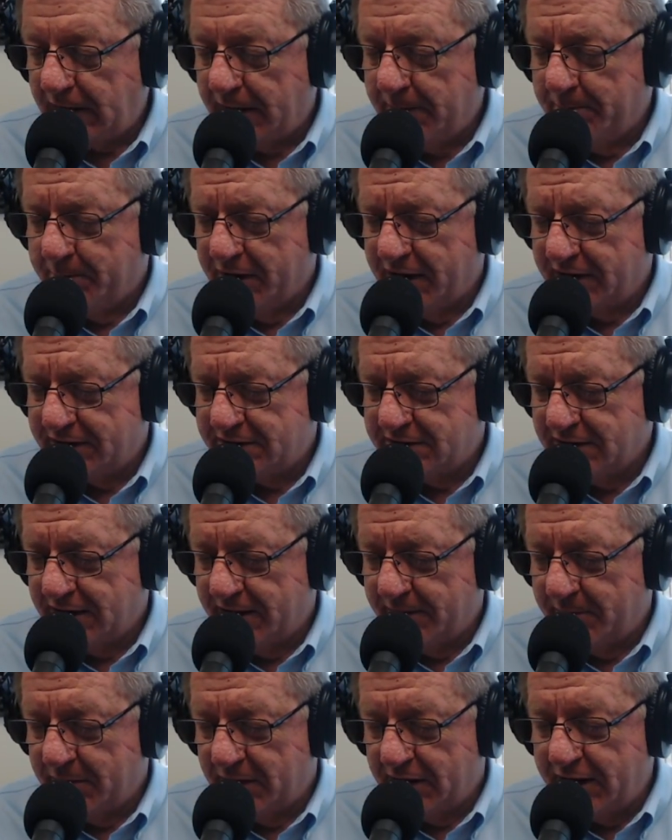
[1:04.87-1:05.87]

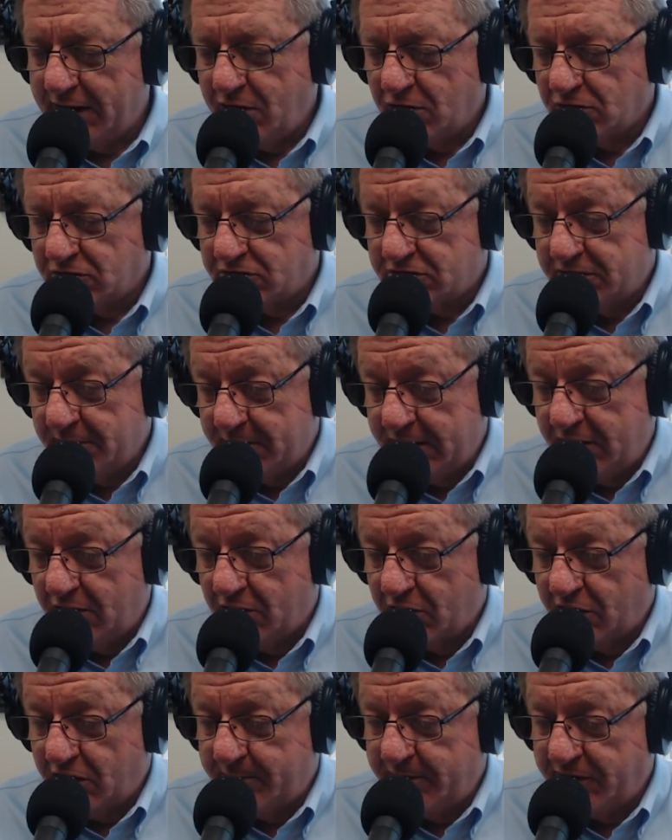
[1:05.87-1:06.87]
millennials to me
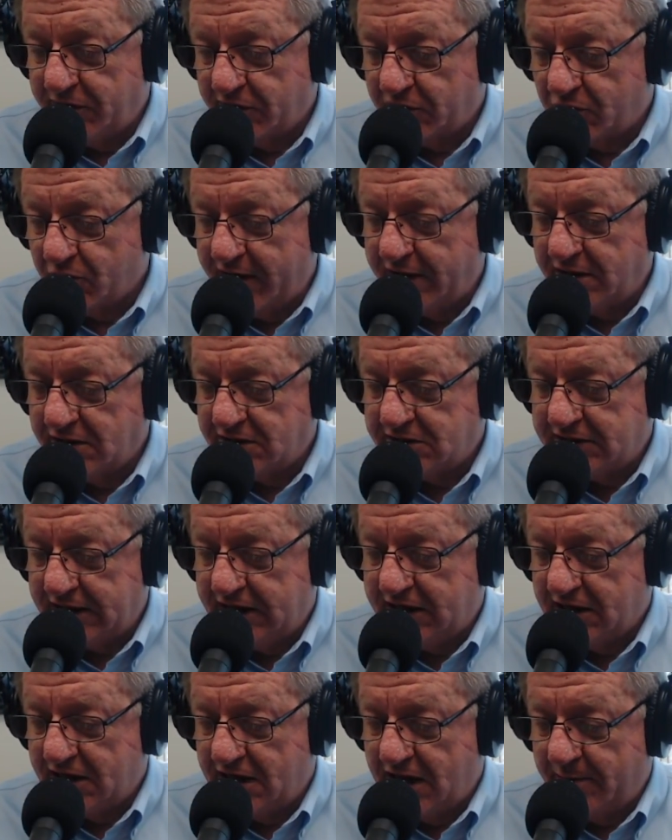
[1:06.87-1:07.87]
are going to be the greatest
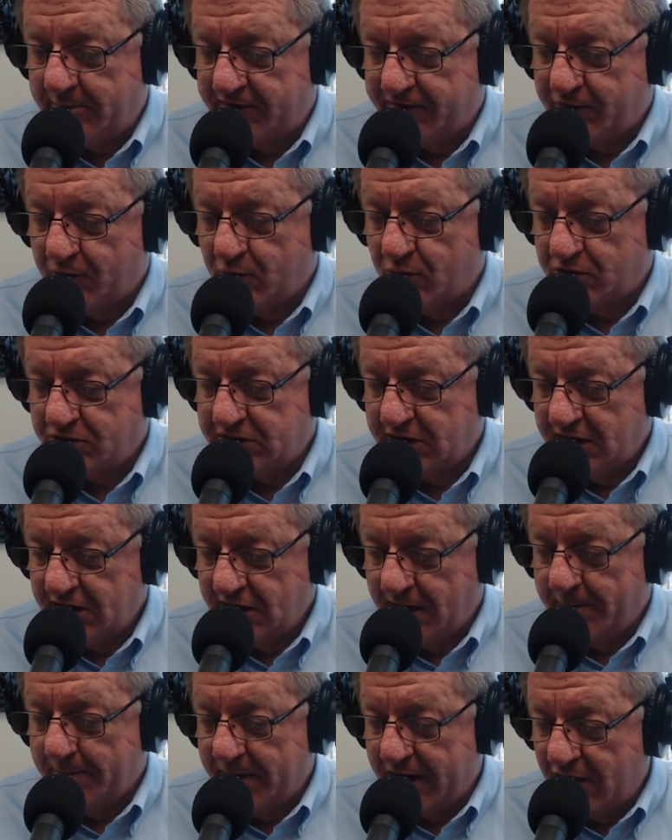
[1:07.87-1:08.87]
economic force
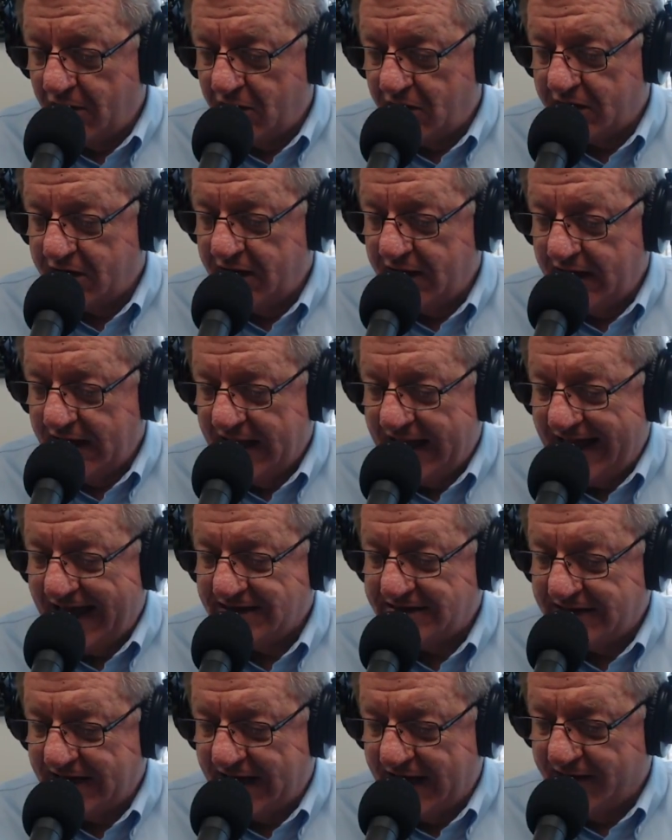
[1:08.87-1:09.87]
America
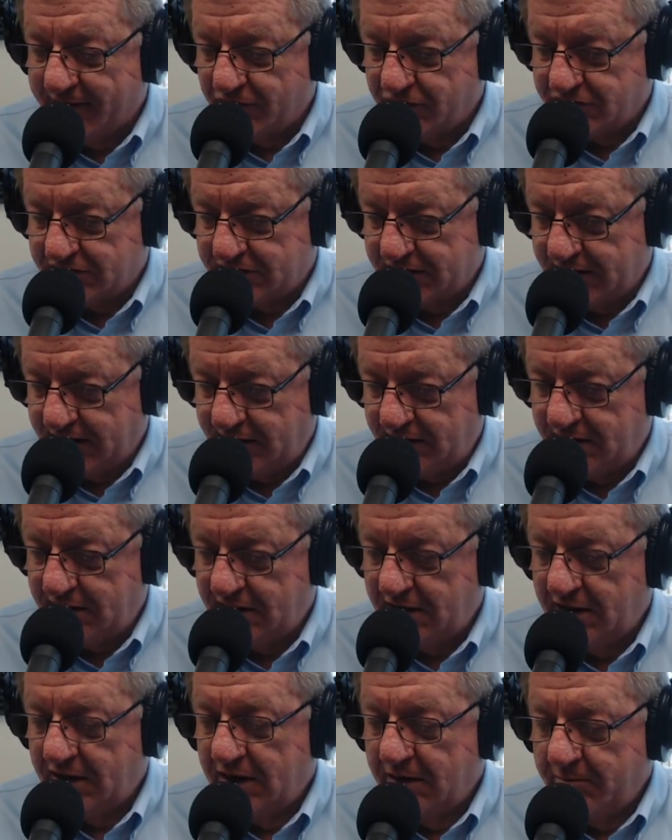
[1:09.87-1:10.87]
has ever seen,
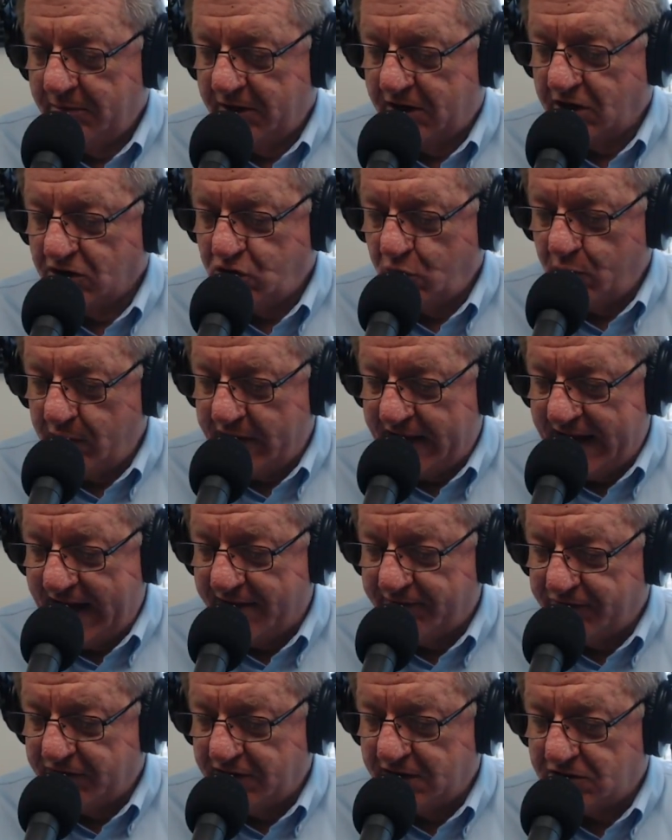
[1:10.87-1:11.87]
because you
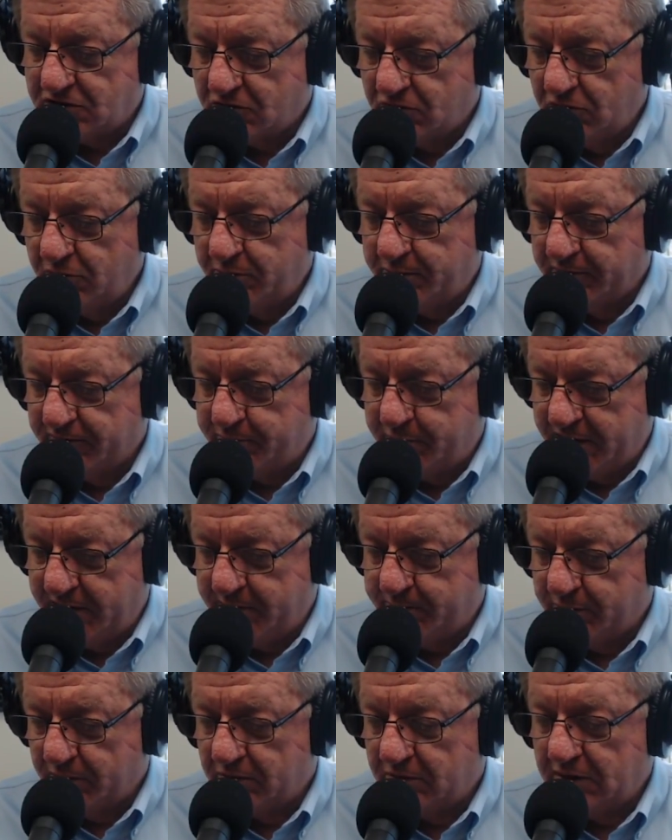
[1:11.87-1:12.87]
have this group of
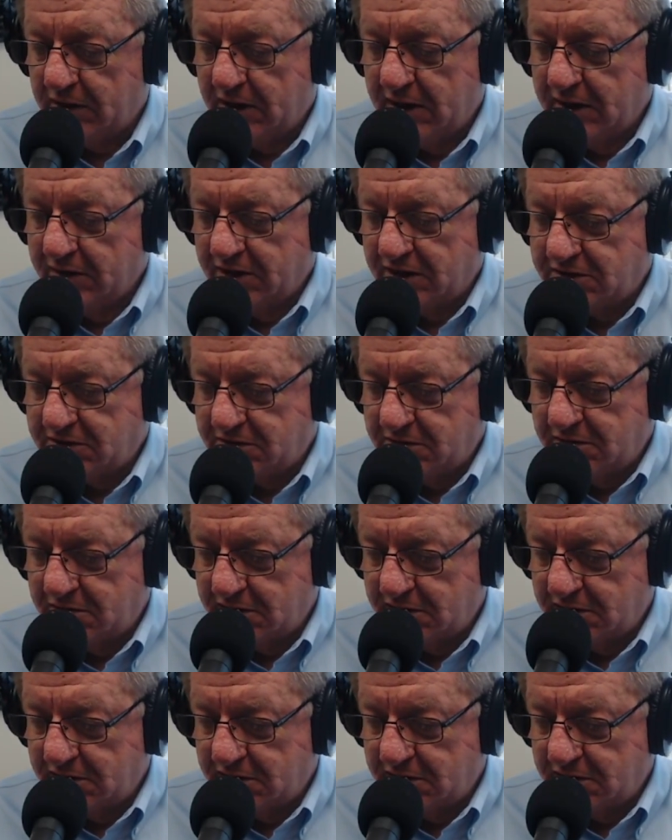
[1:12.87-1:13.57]
people, this